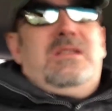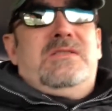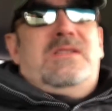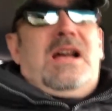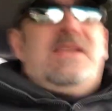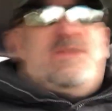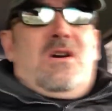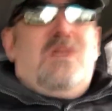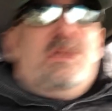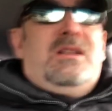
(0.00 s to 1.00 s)
these guys
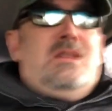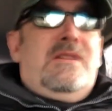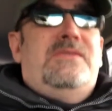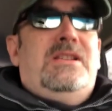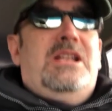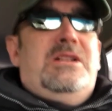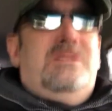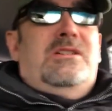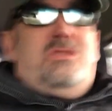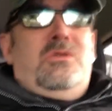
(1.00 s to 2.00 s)
call in, and I've said it in
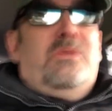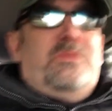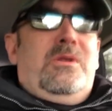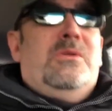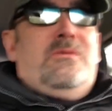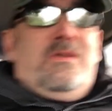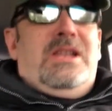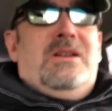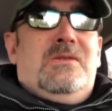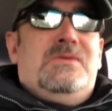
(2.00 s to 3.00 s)
like two or three other
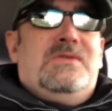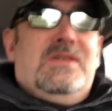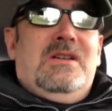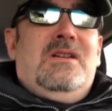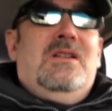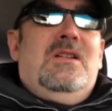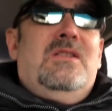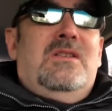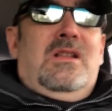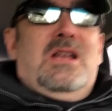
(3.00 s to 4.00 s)
videos.
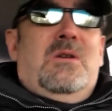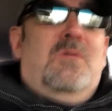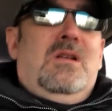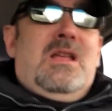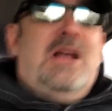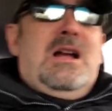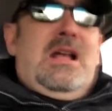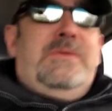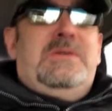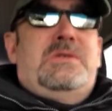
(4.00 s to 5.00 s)
They're like, well, I
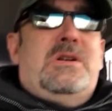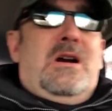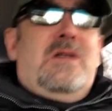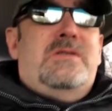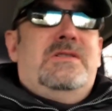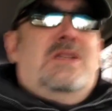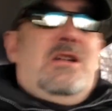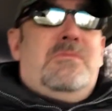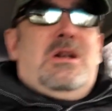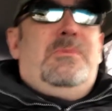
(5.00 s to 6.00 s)
got these charges
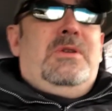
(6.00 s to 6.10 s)
on my